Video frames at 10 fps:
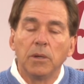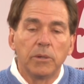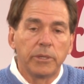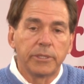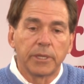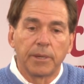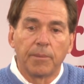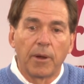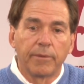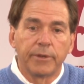Hootie's done a
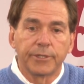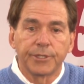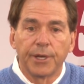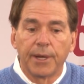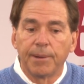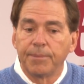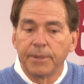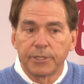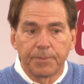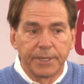marvelous job,
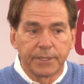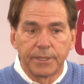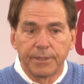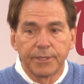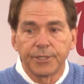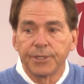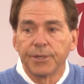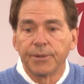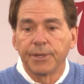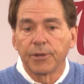especially this
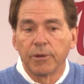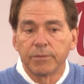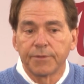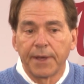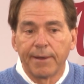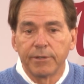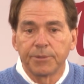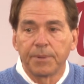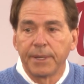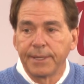year, in terms of how
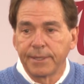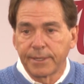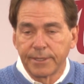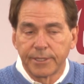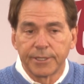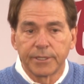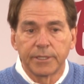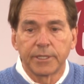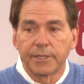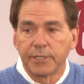he's played, the
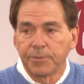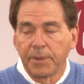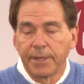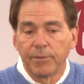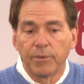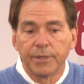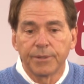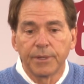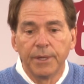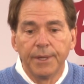consistency that he's played
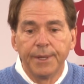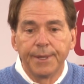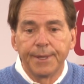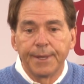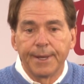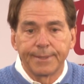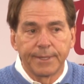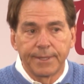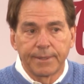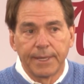with. I
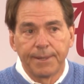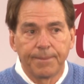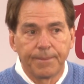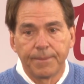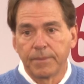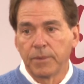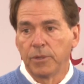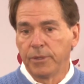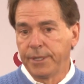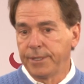think that
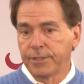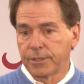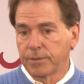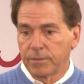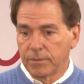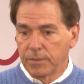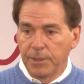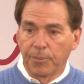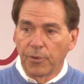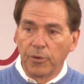Hootie's
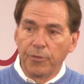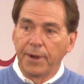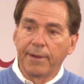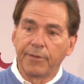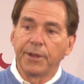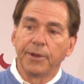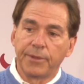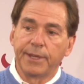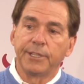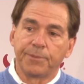improved every year
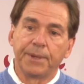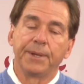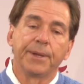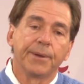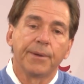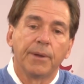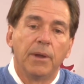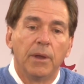that he's been here.